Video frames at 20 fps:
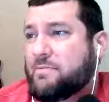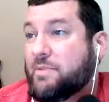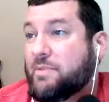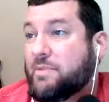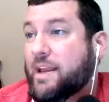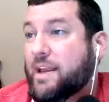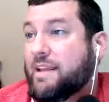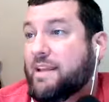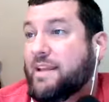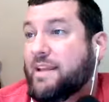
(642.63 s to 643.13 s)

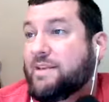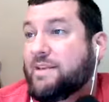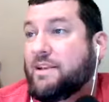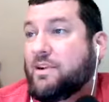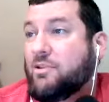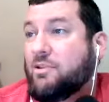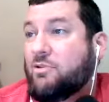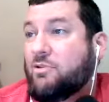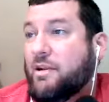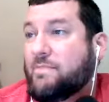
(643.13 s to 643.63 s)
but it's
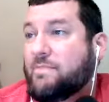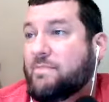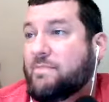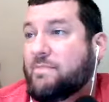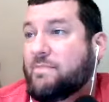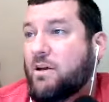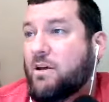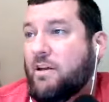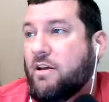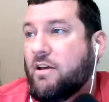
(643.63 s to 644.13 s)
encrypting
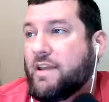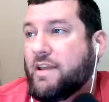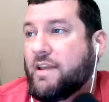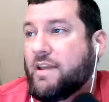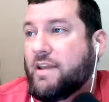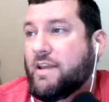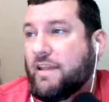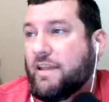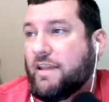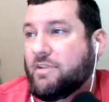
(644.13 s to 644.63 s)
all the
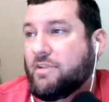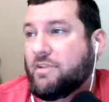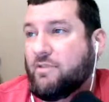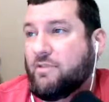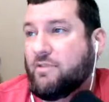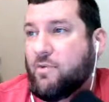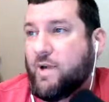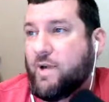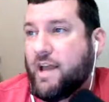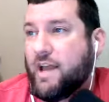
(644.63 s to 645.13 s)
analytics
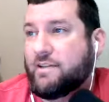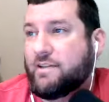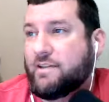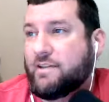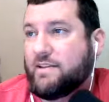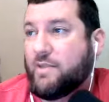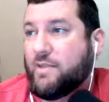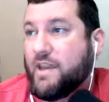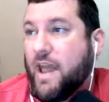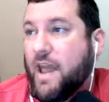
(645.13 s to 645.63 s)

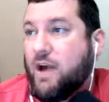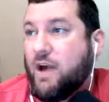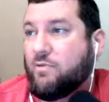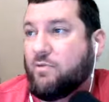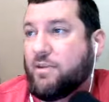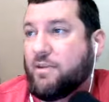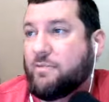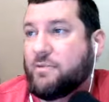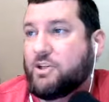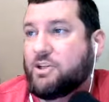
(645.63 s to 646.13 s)
requests with an
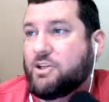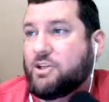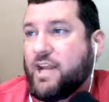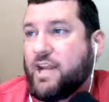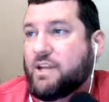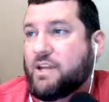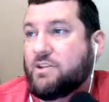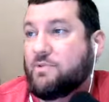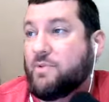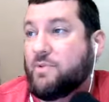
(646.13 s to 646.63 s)
algorithm that
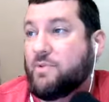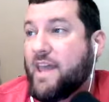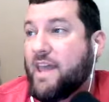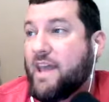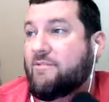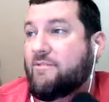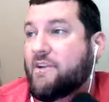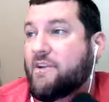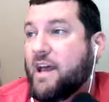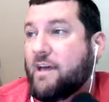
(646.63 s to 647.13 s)
changes with
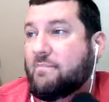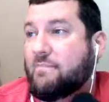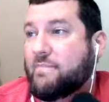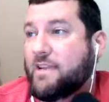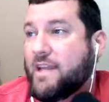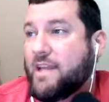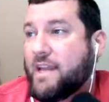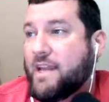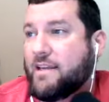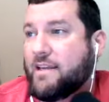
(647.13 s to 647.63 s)
every
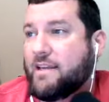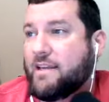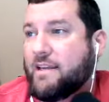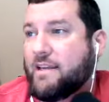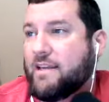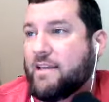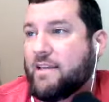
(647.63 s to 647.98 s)
update,